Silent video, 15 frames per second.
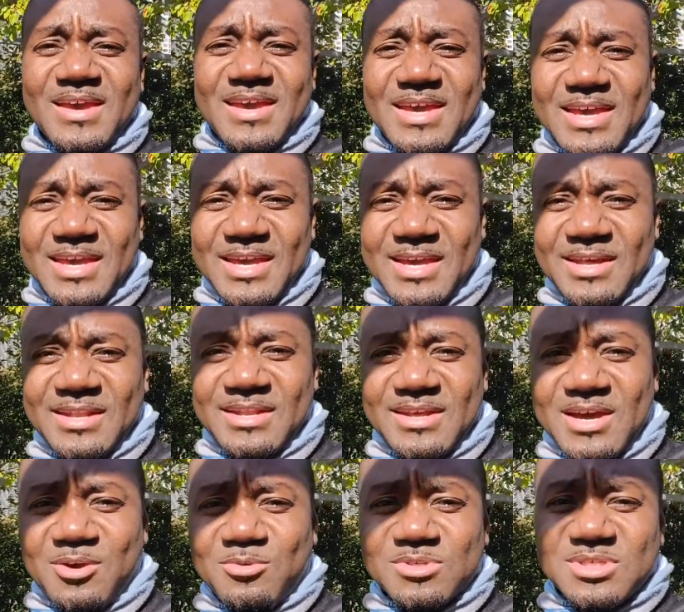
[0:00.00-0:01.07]
and
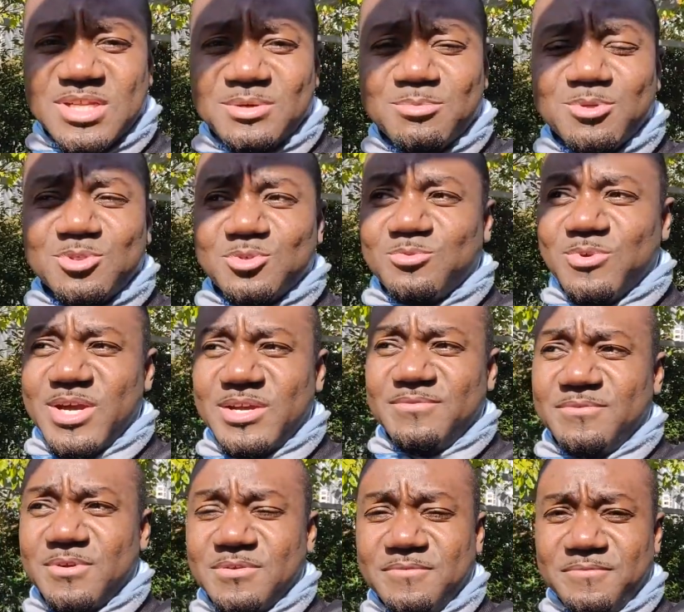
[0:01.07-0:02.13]
I wasn't able to ride
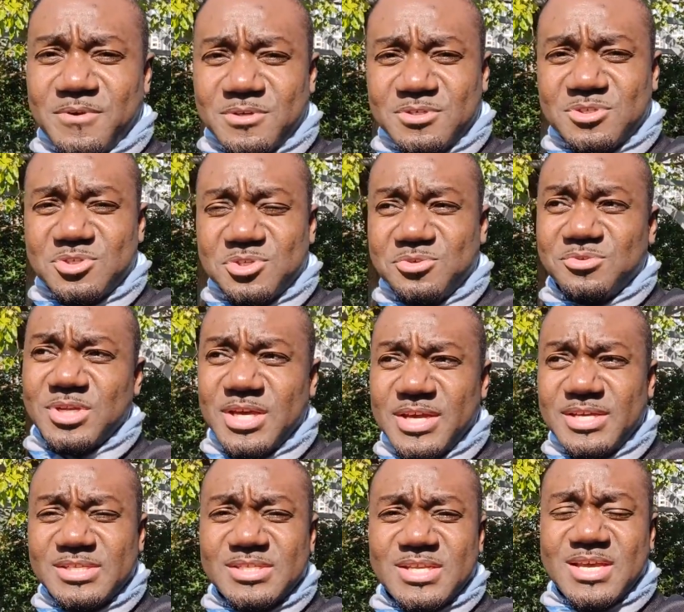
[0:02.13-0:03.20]
for the first two
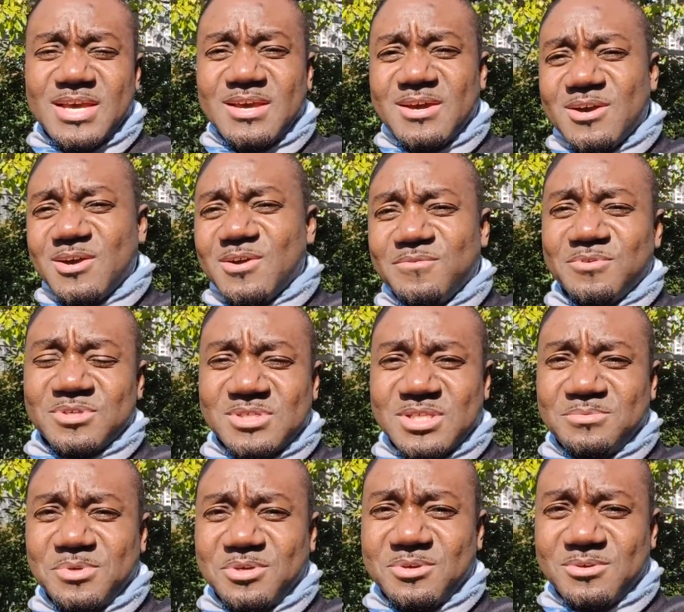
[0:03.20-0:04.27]
days
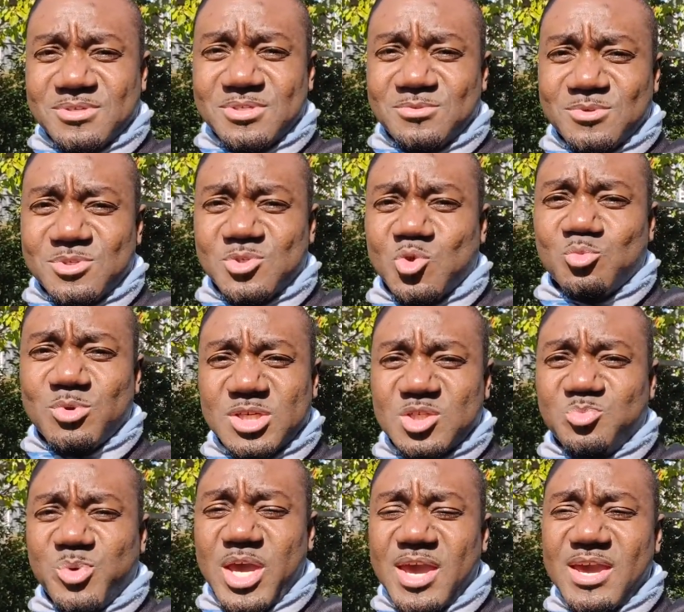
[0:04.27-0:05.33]
obviously because there was so
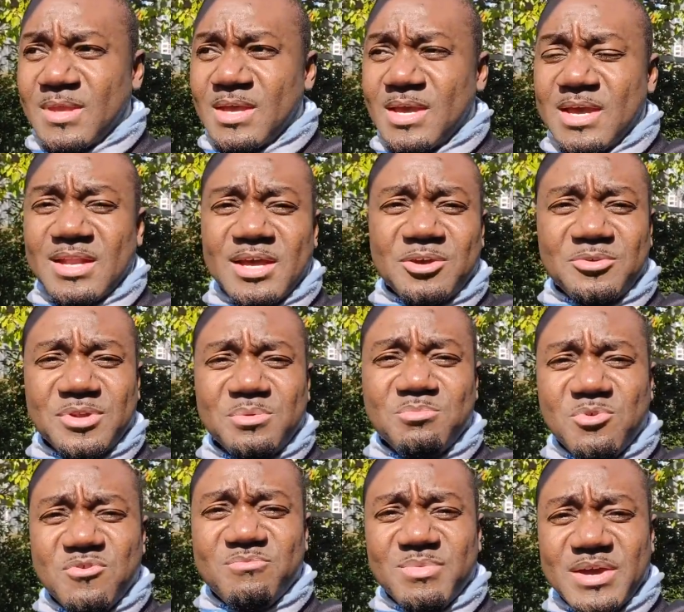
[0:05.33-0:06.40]
much pain and I couldn't
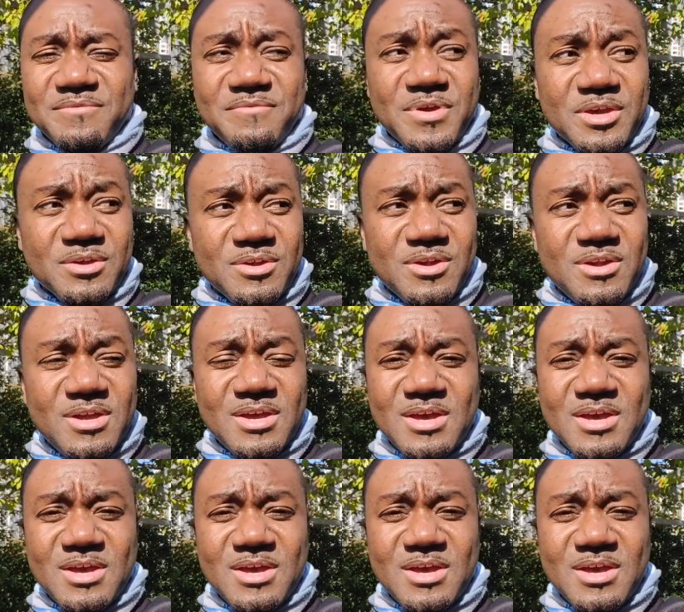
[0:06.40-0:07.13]
move my finger